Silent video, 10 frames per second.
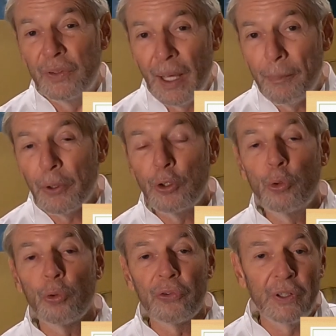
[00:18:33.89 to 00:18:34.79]
dip the
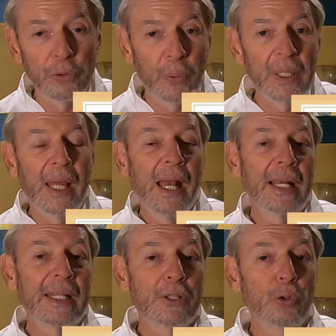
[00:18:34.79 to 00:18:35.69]
noodles into it
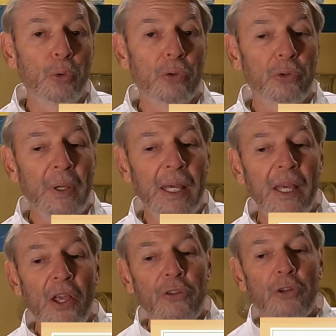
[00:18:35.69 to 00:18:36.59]
and eat the noodles, okay?